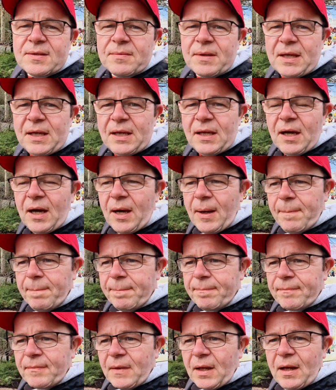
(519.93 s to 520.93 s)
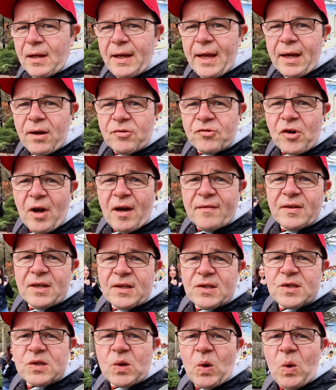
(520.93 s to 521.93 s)
the Lego driving
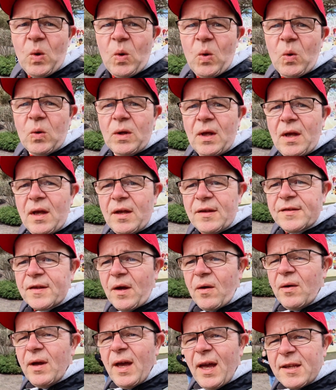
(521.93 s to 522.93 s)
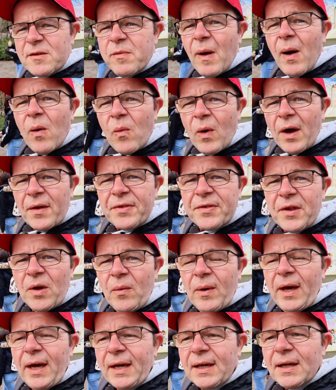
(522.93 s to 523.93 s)
school. So it's well worth
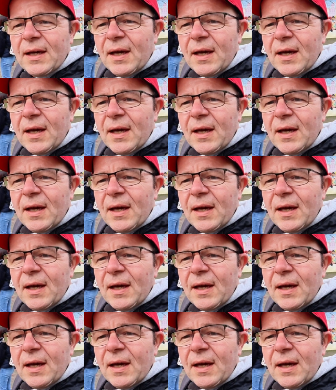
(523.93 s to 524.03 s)
doing